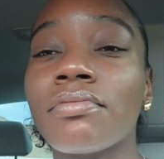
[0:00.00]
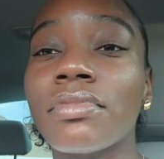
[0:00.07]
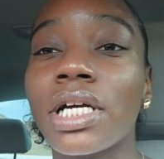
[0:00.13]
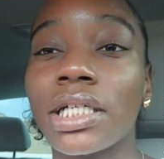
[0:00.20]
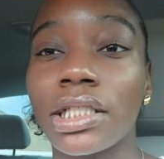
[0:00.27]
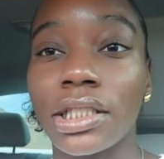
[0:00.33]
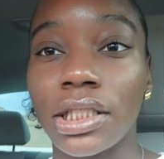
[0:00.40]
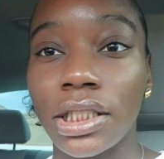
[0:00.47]

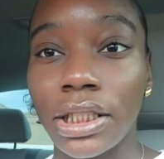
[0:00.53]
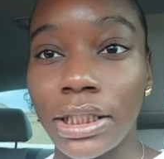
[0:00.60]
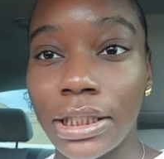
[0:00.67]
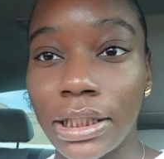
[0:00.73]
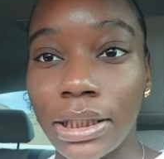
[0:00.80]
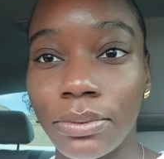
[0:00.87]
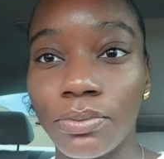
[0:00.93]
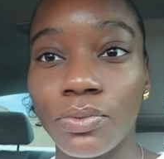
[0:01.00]
I need to get
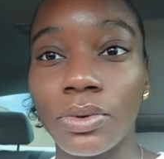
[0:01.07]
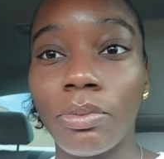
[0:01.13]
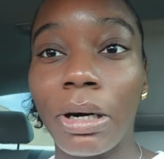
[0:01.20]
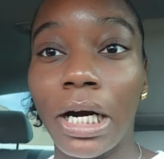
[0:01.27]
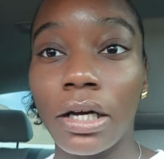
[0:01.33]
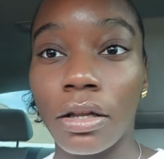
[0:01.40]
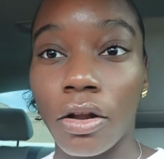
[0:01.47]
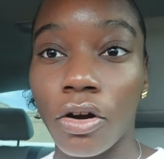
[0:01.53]
up when
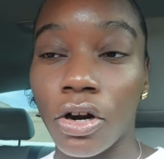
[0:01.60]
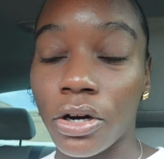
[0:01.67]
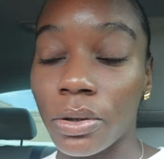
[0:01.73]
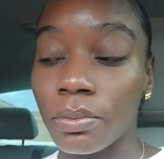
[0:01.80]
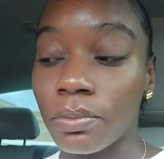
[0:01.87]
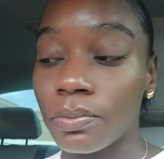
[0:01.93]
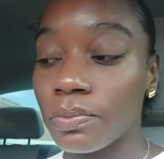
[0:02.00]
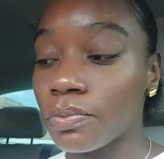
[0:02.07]
my
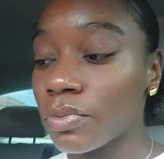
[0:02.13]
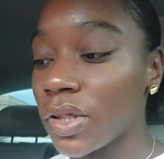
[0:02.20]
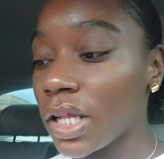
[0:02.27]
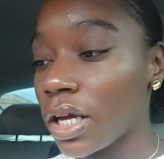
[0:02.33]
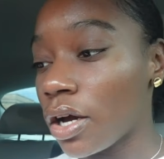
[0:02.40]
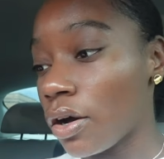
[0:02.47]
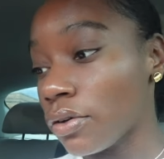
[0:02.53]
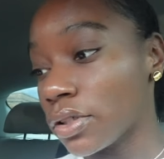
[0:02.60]
alarm
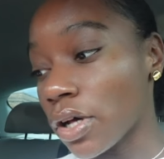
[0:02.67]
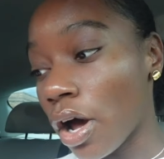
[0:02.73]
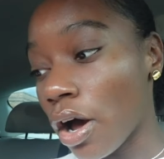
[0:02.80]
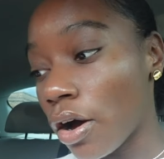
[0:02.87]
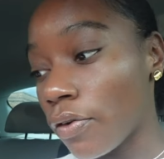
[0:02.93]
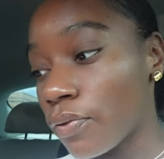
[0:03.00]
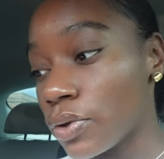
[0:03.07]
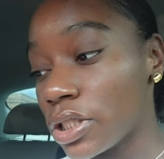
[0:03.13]
goes
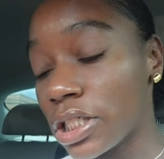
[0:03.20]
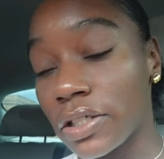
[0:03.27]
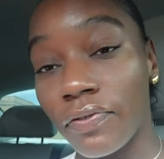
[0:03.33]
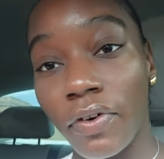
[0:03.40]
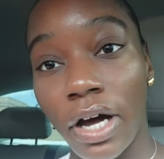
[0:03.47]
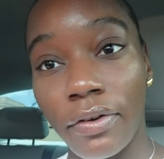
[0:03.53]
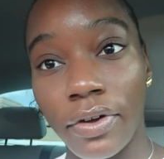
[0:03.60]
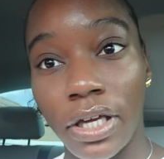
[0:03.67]
off, which is
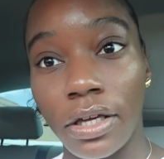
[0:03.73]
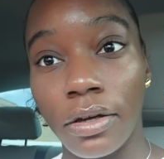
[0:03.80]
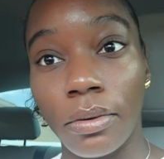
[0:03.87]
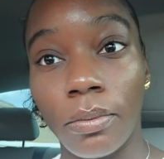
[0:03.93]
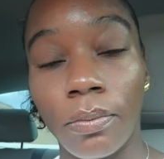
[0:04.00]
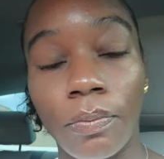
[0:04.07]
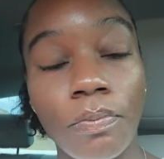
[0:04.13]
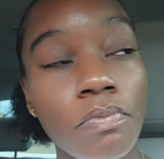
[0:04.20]
five A
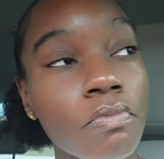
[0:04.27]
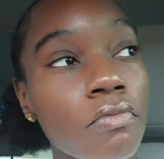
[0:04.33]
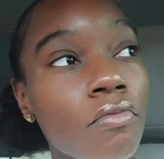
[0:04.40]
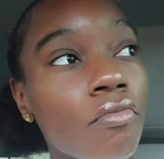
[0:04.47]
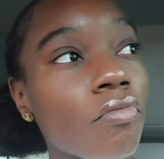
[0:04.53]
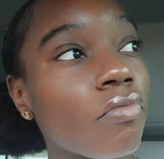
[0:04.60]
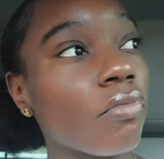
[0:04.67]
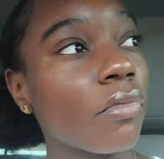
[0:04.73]
M
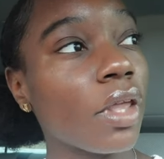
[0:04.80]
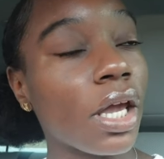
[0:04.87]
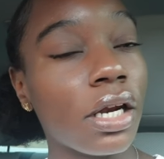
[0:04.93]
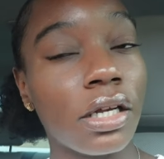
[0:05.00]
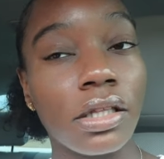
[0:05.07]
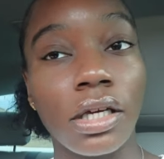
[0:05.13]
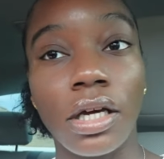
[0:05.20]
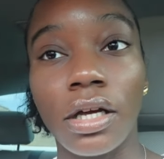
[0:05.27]
I
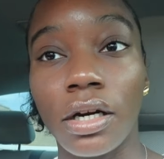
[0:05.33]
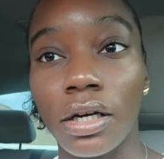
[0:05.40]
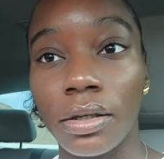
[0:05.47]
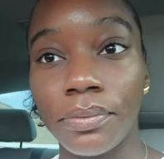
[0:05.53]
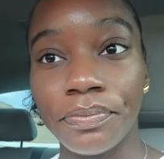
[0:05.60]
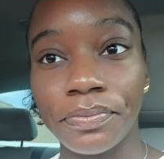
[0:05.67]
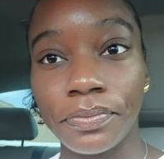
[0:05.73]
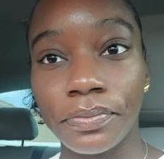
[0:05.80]
need to get up.